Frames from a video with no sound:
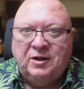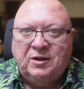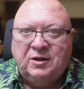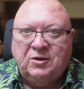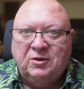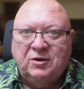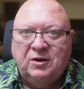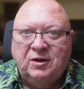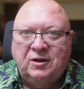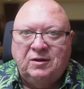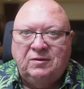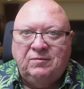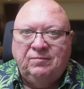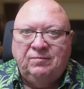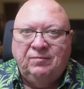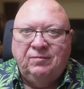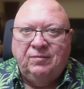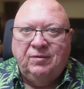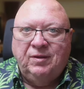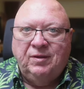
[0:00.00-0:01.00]
he could,
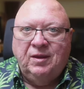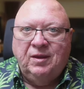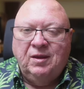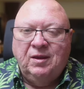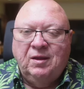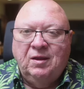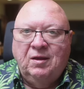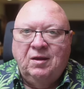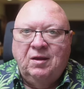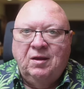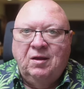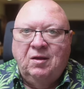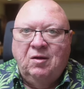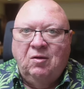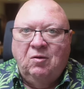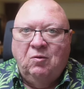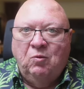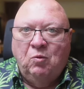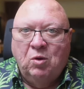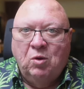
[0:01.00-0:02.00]

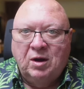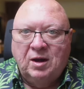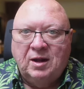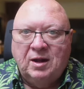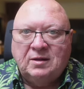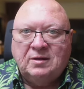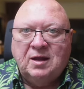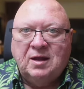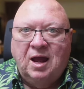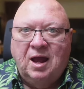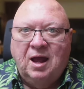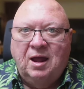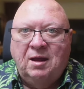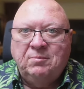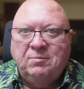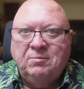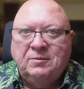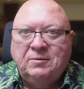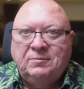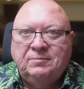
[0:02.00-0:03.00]
one at a
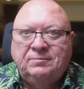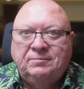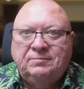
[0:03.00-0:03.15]
time,